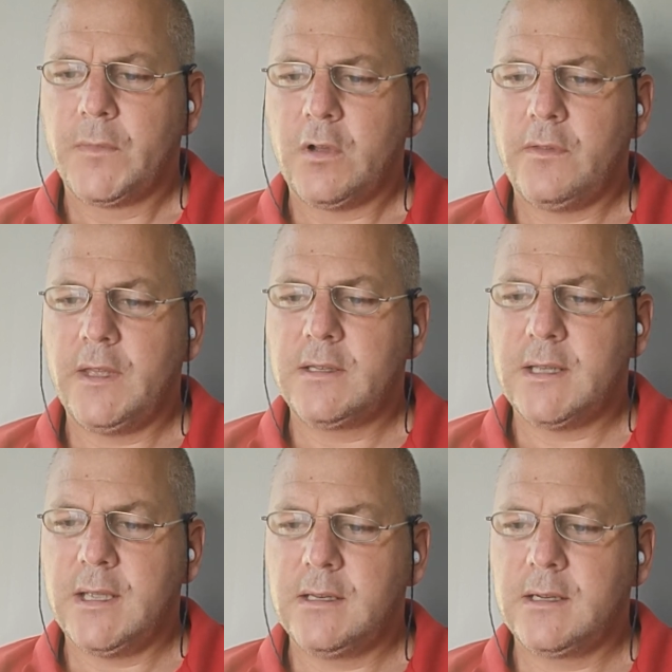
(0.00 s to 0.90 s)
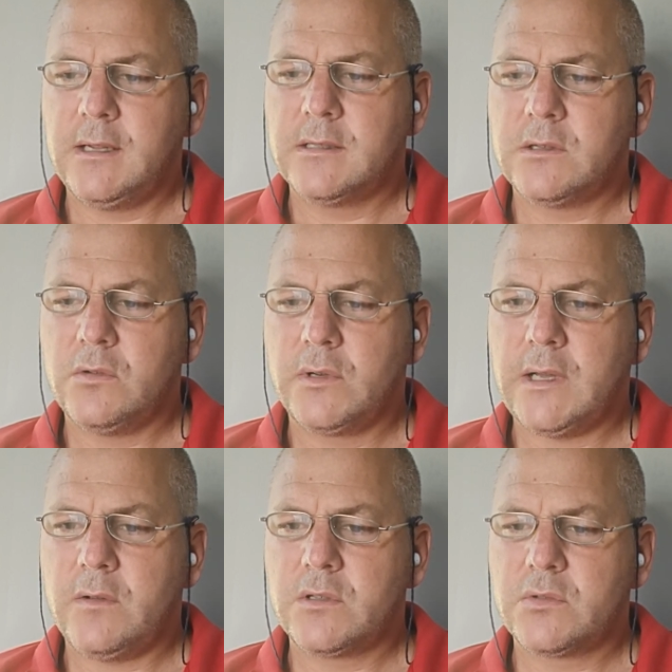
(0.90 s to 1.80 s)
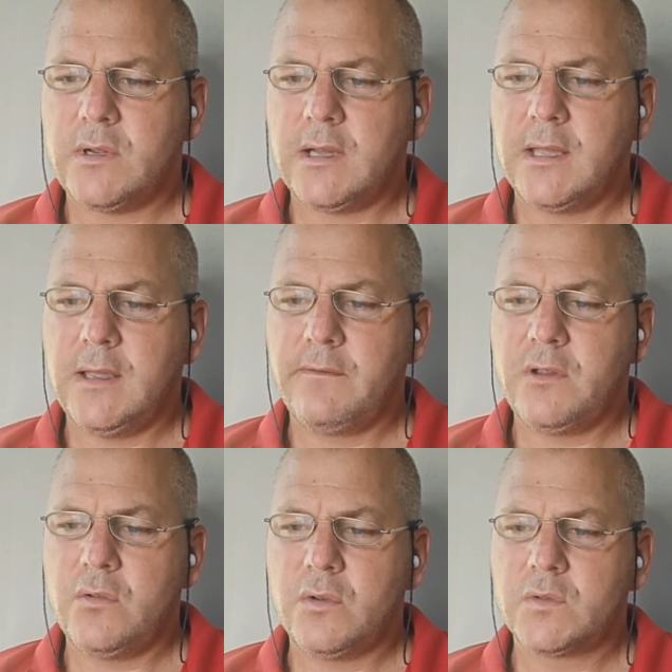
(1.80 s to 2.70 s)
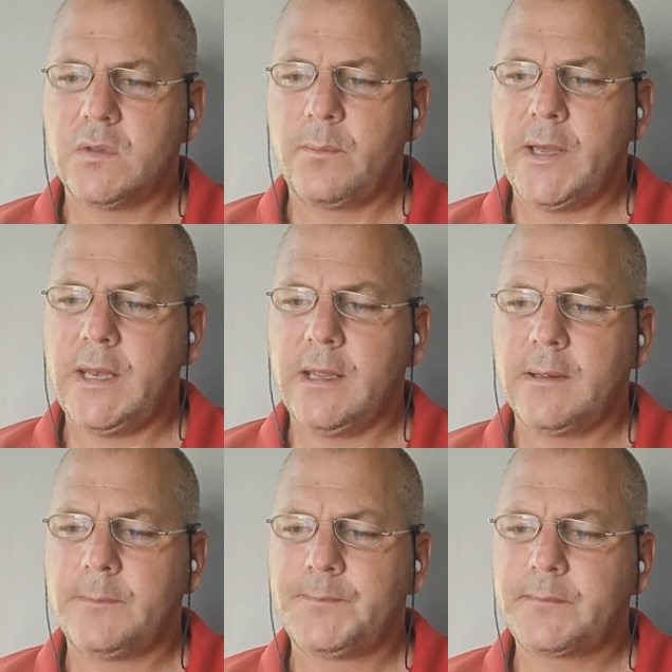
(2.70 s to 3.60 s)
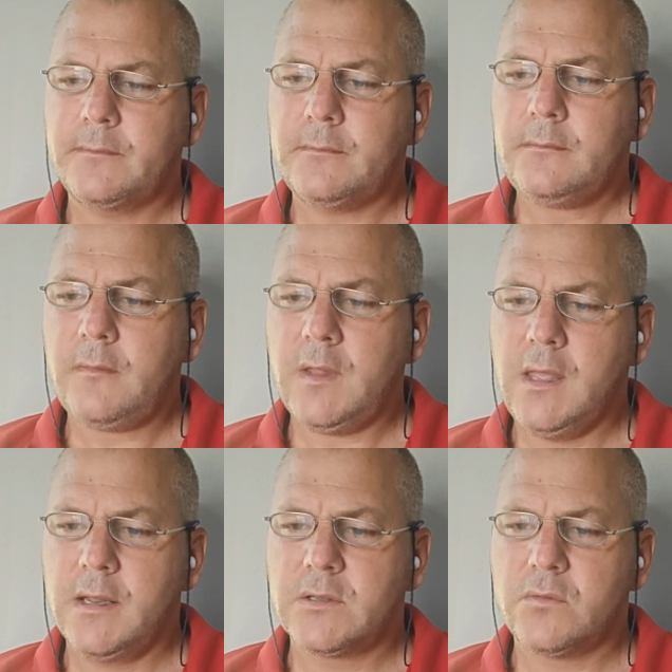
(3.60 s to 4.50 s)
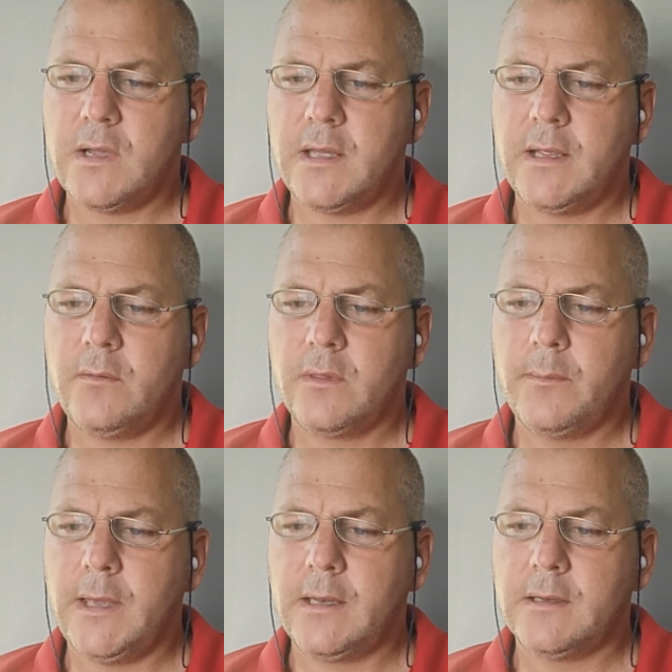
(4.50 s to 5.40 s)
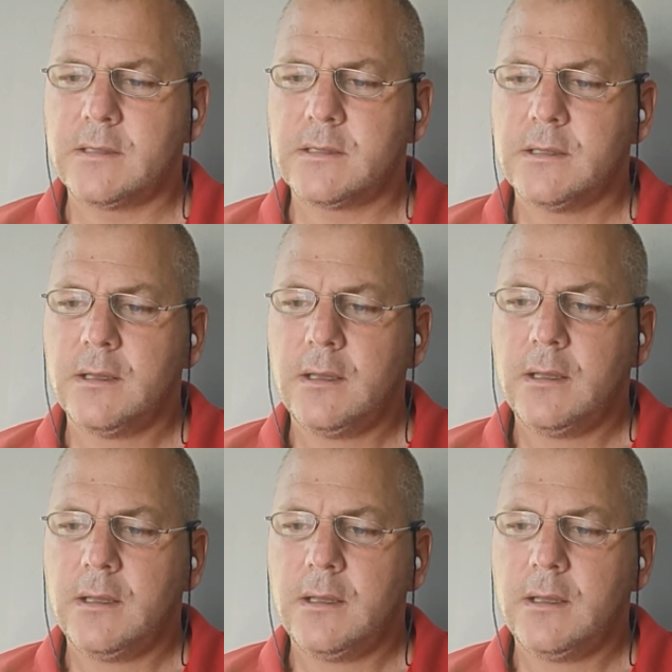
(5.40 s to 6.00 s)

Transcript: On that day, declares the Lord, I will strike every horse with panic, and its rider with madness.